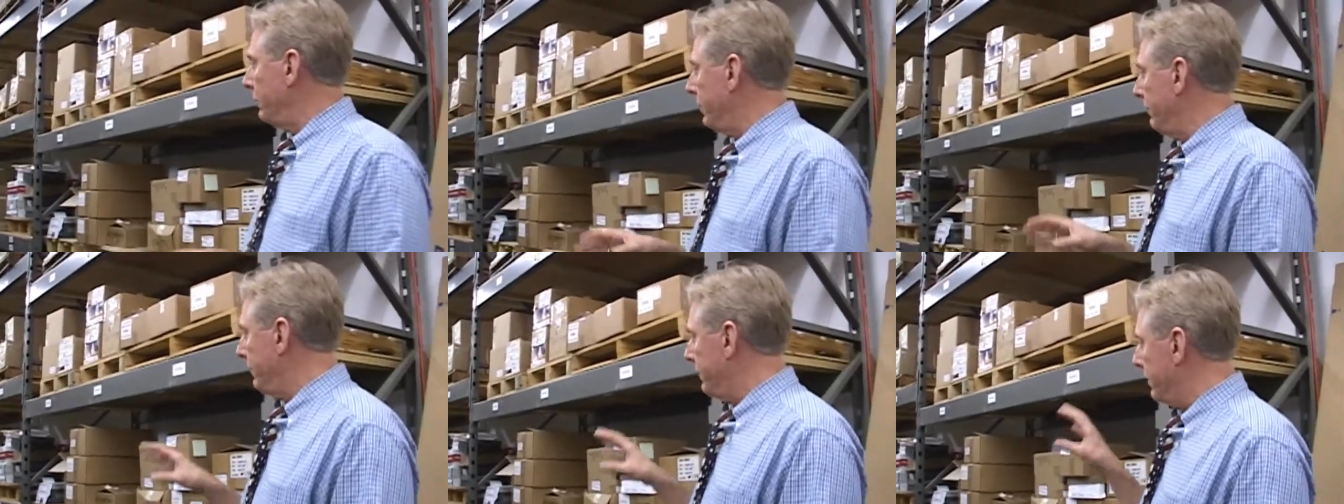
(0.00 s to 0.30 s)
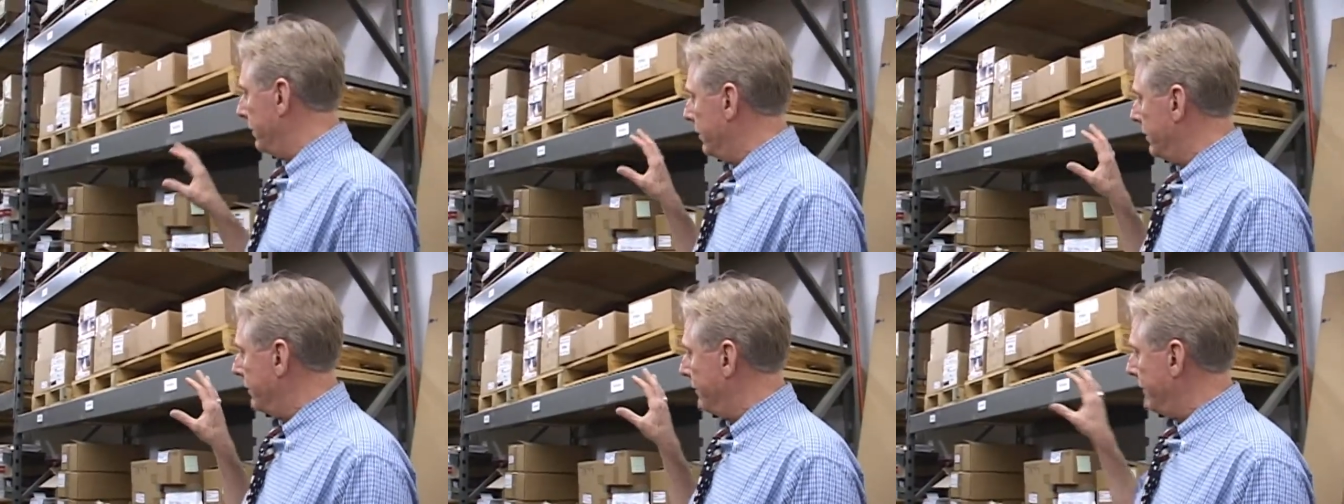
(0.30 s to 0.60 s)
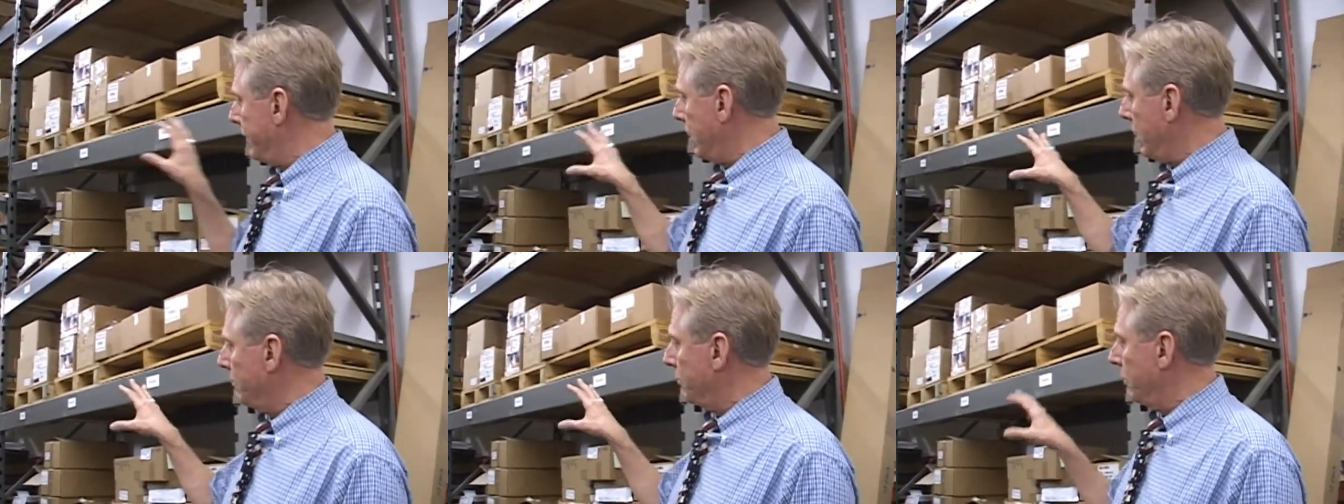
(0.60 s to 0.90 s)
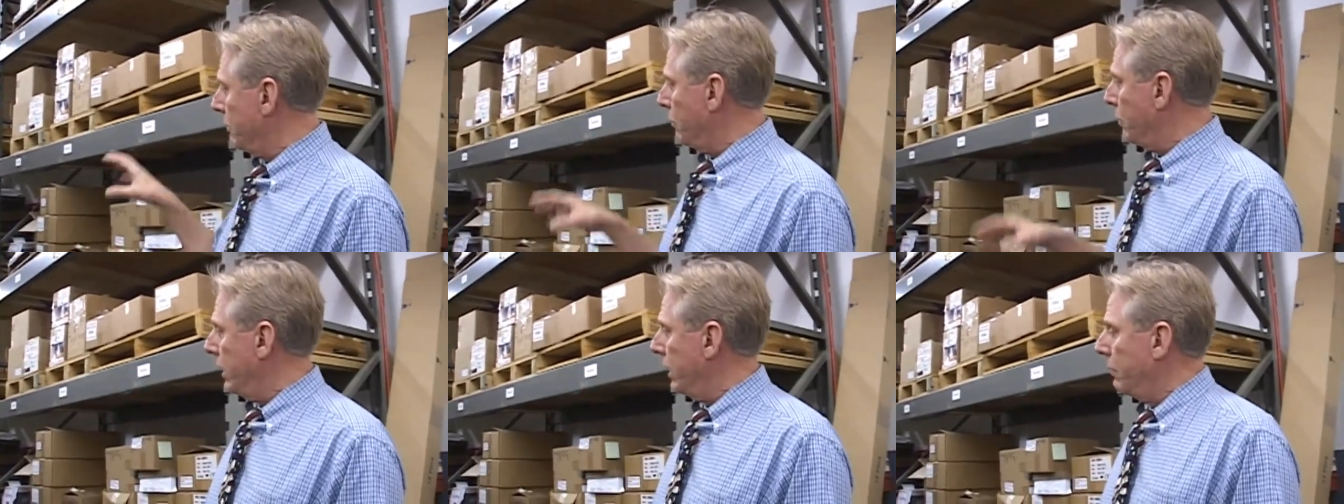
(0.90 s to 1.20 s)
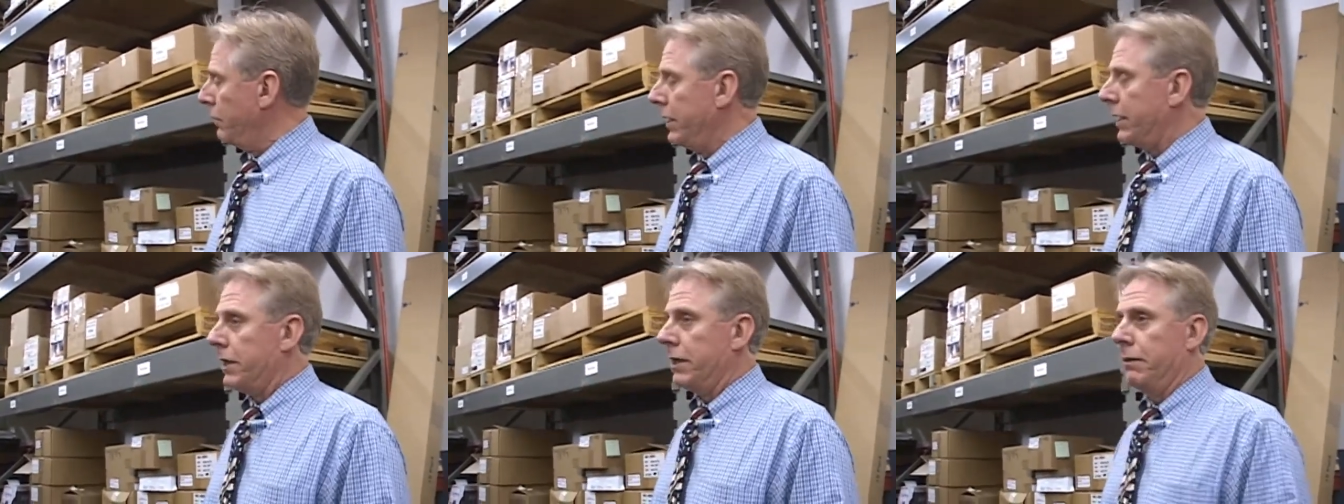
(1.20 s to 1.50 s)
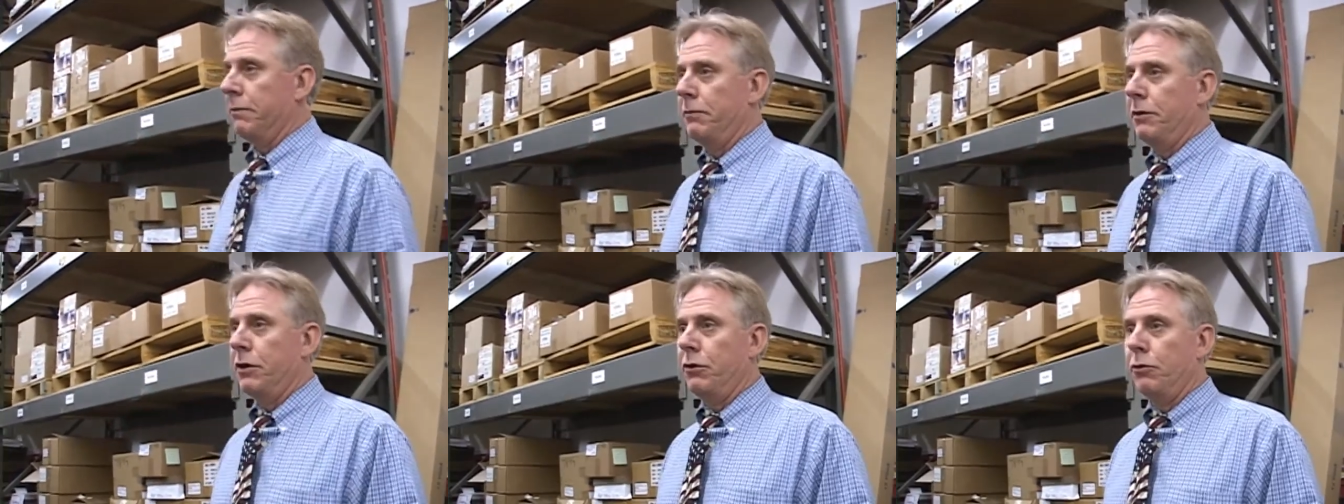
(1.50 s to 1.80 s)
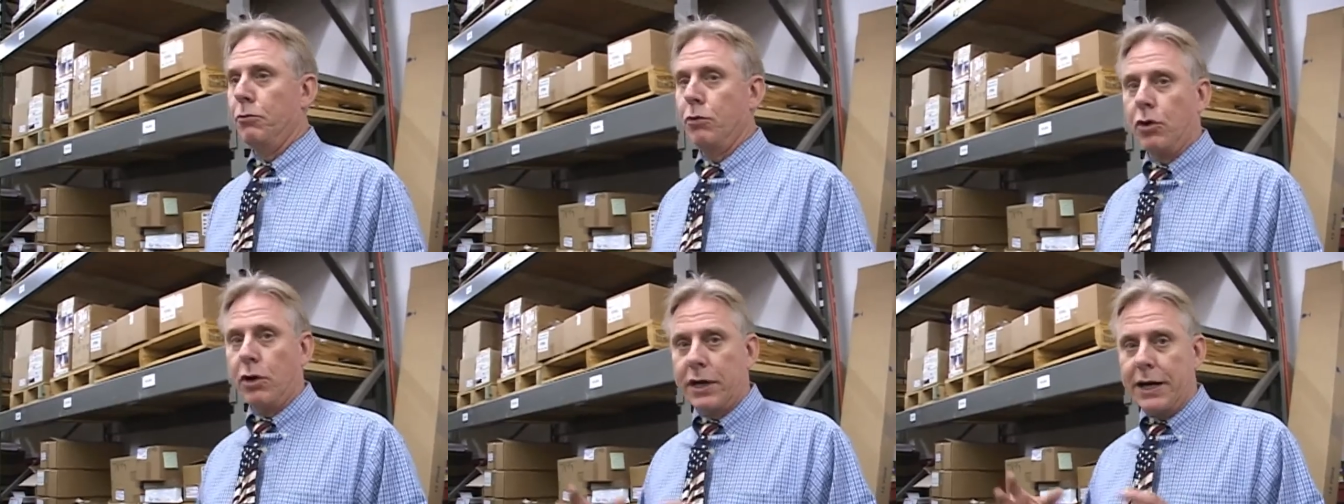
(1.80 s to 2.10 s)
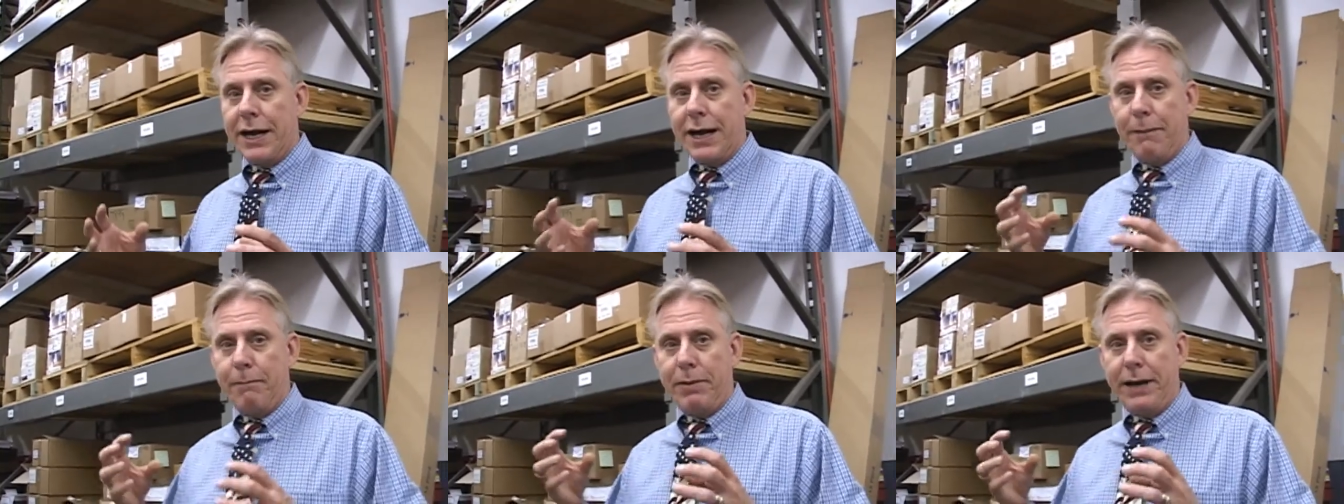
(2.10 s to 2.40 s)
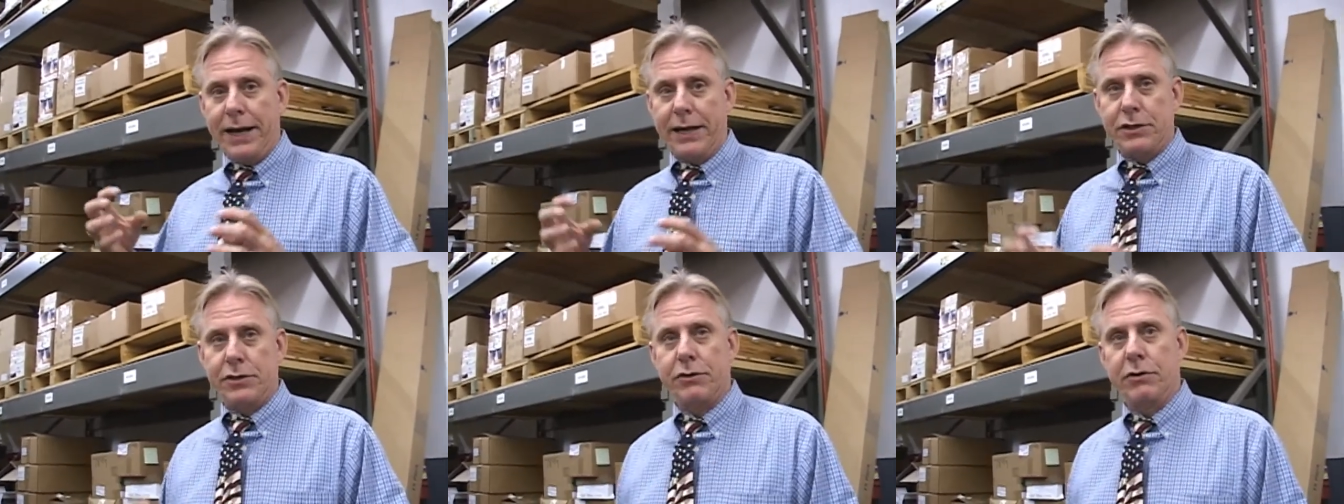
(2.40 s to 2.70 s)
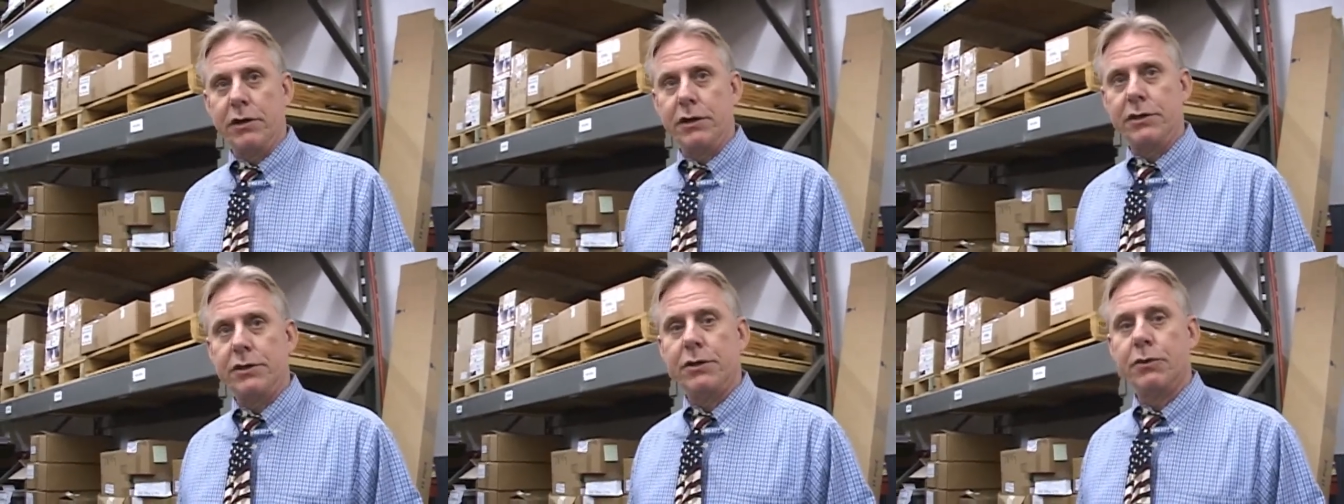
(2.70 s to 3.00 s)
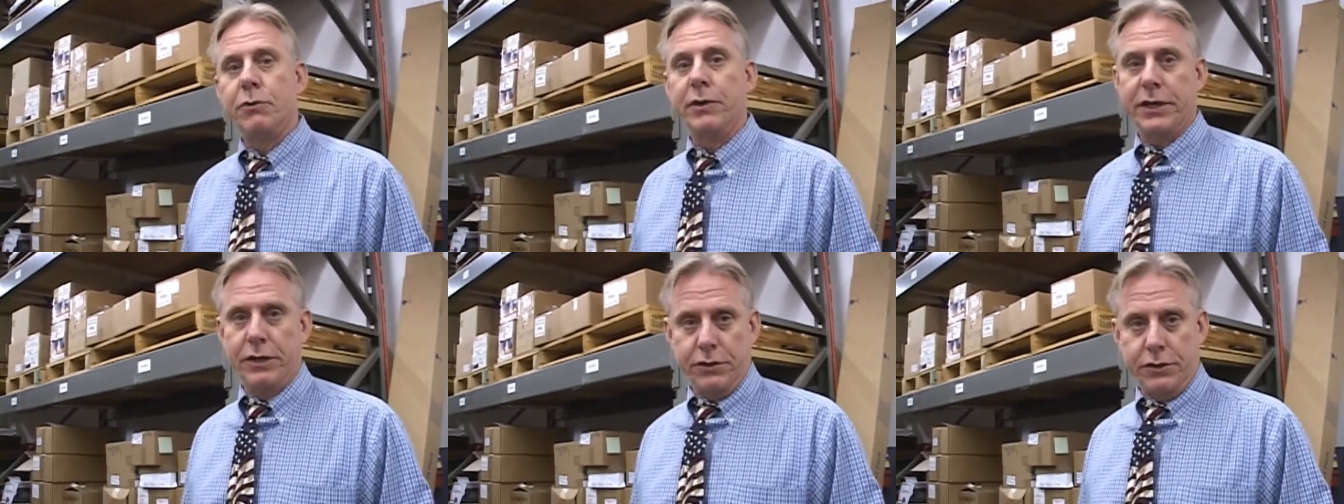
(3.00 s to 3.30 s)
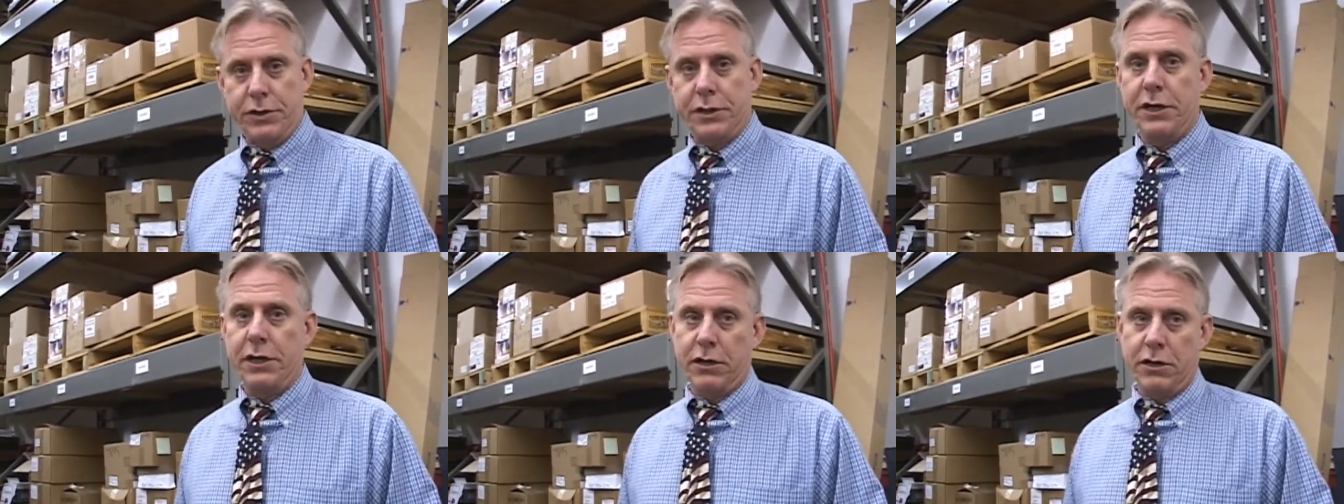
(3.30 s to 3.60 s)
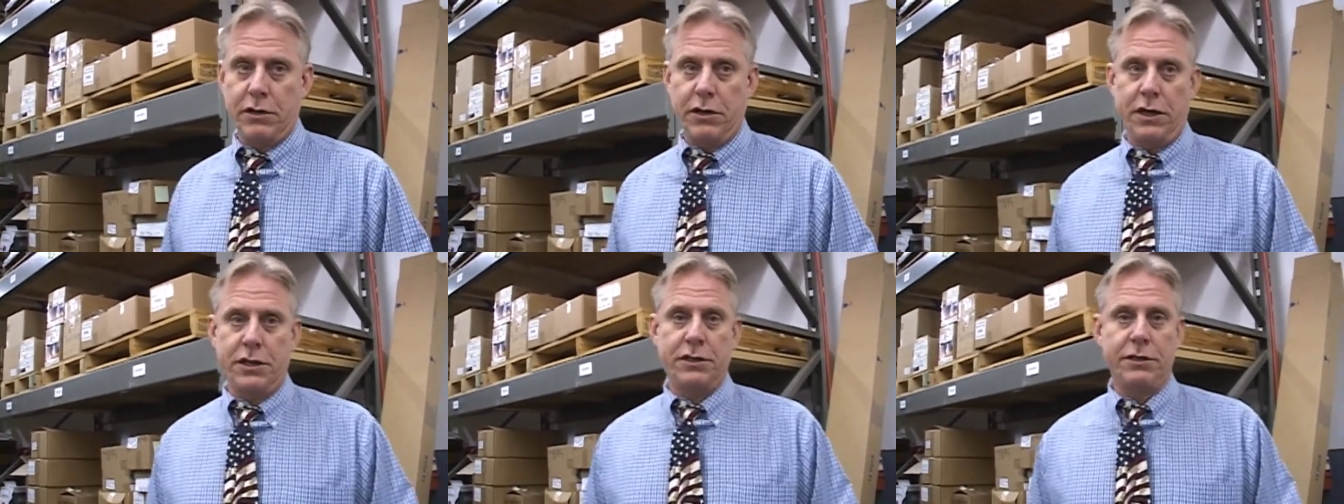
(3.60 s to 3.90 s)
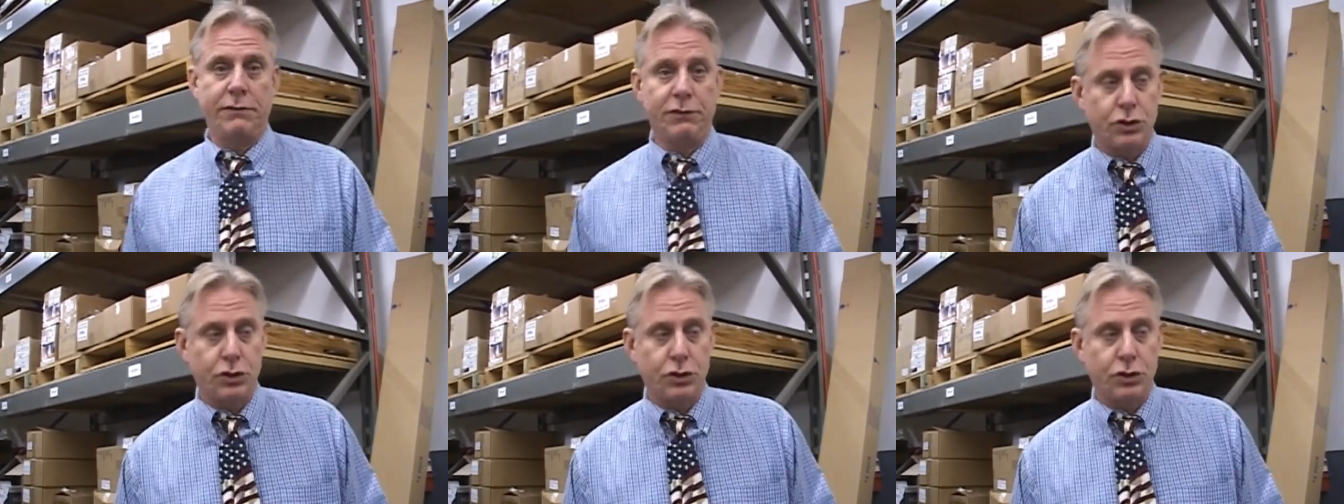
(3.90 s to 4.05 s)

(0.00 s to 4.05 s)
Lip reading: we've developed a way we can do more compact storage to reduce their cost of